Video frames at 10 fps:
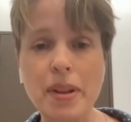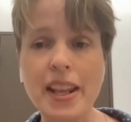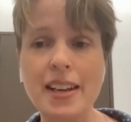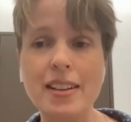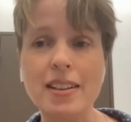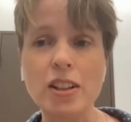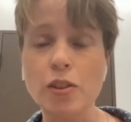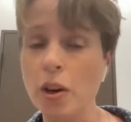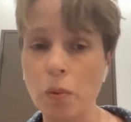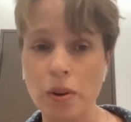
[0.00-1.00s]
but then
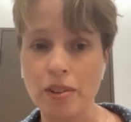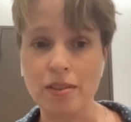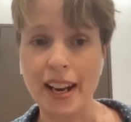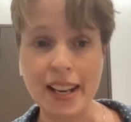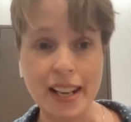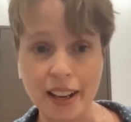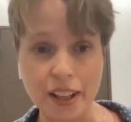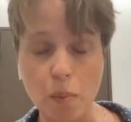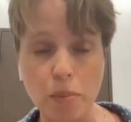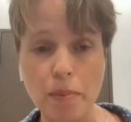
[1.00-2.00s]
you don't want any
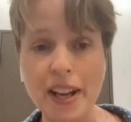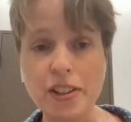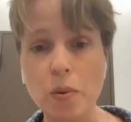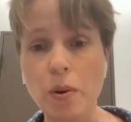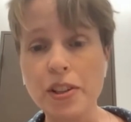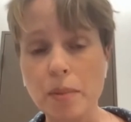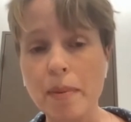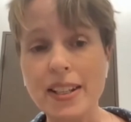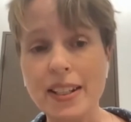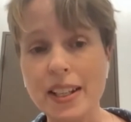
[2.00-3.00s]
kind of compromise. You want
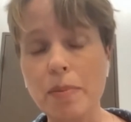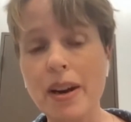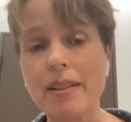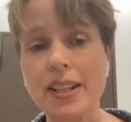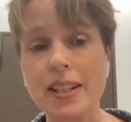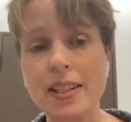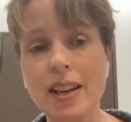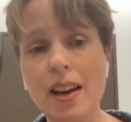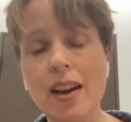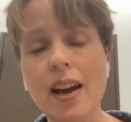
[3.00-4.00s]
an amazing experience.